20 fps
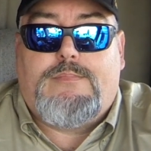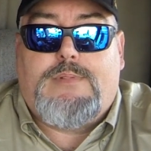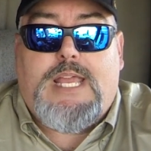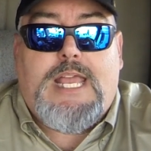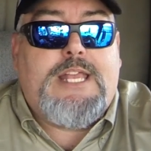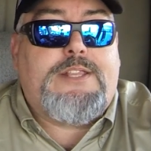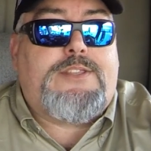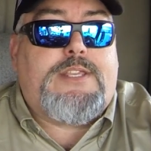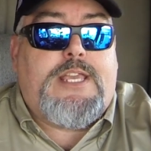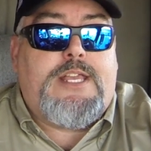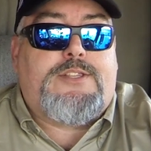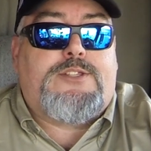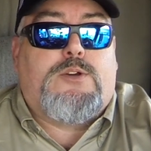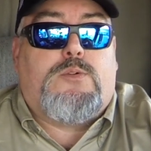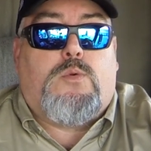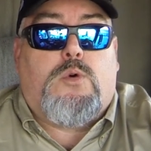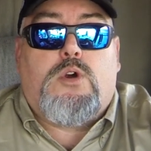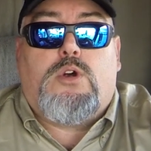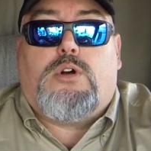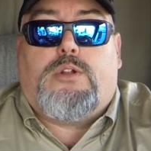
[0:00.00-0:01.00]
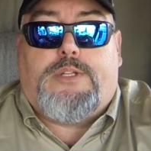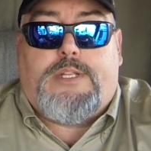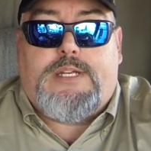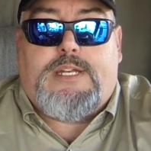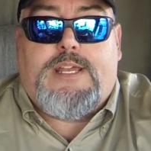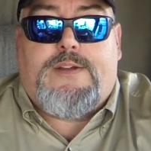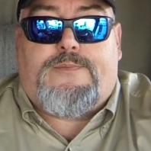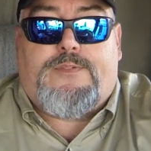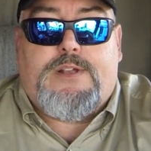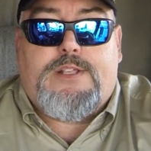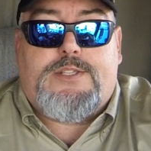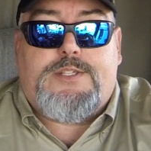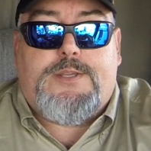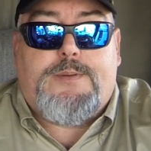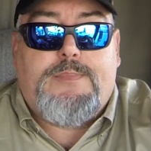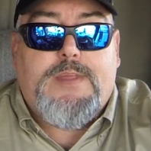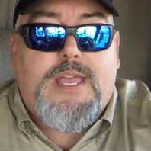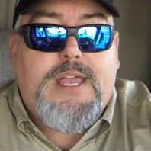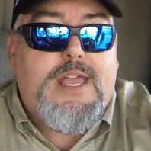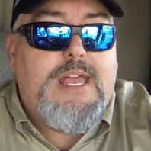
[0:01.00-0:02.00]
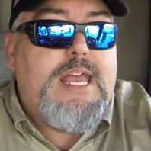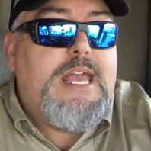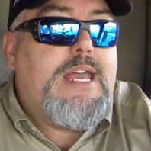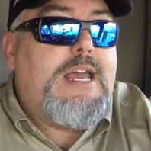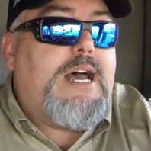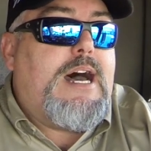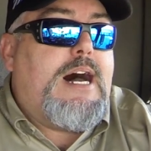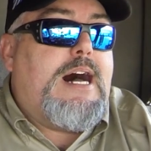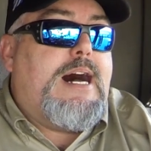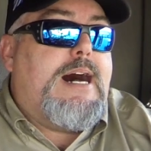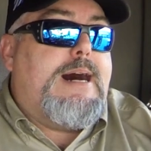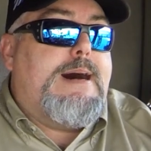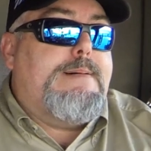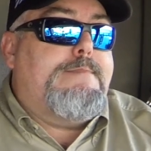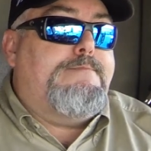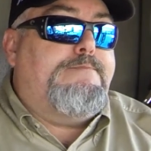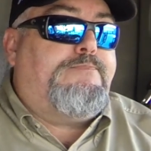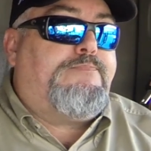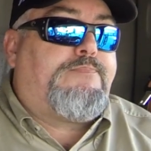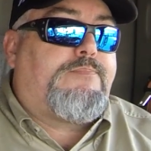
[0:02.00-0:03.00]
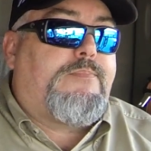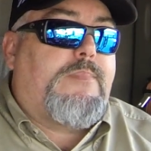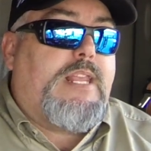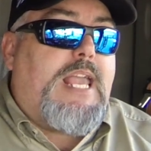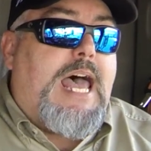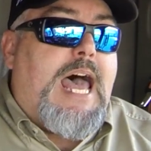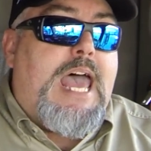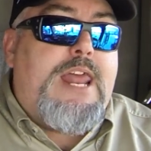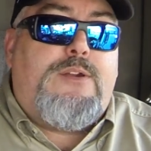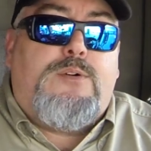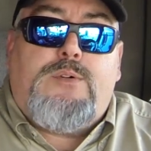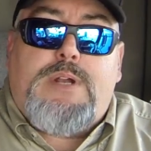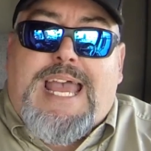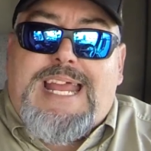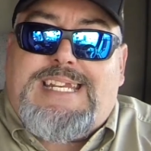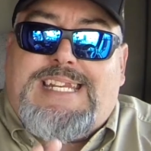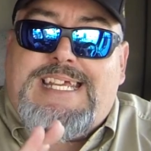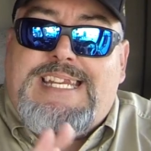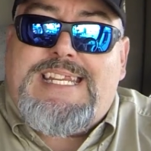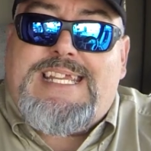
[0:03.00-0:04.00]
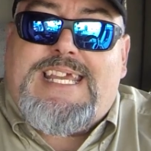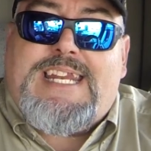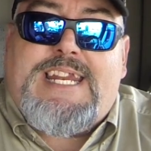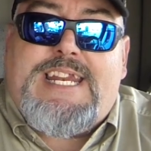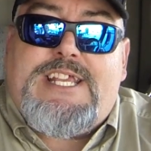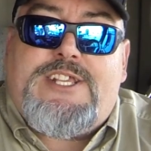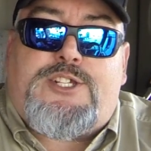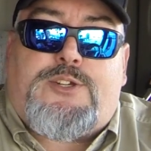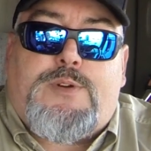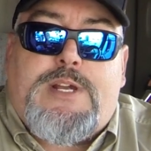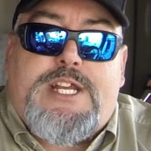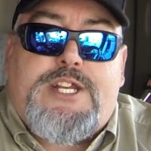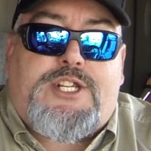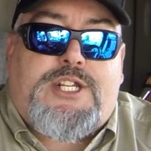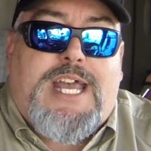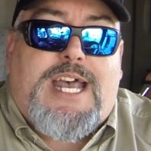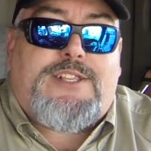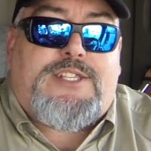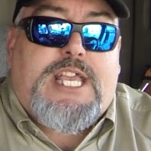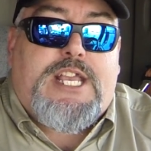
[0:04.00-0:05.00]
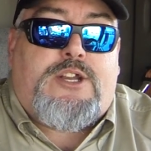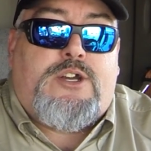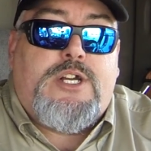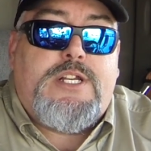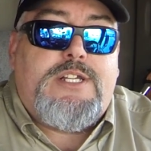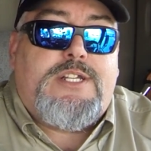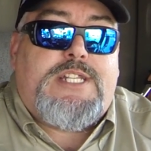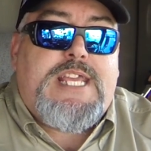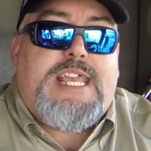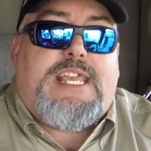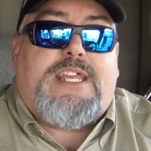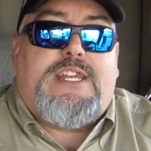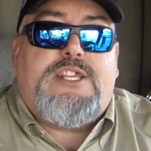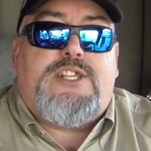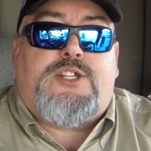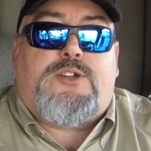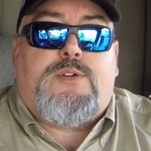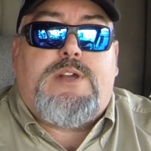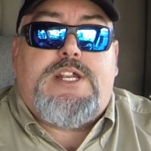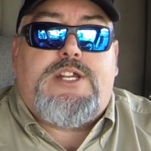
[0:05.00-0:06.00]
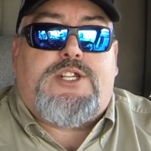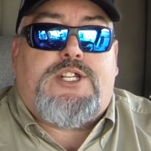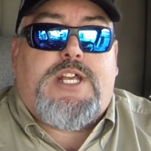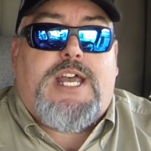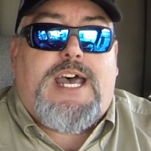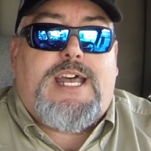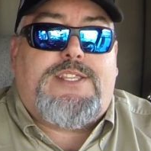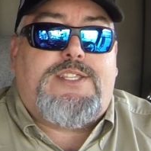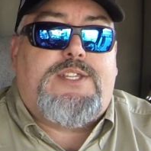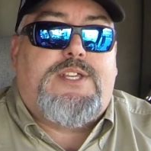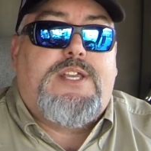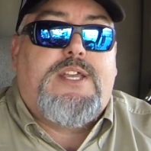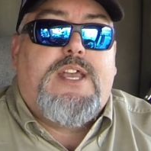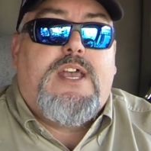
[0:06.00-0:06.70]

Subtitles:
It's a world of difference. I didn't get any screenshots. I couldn't take any screenshots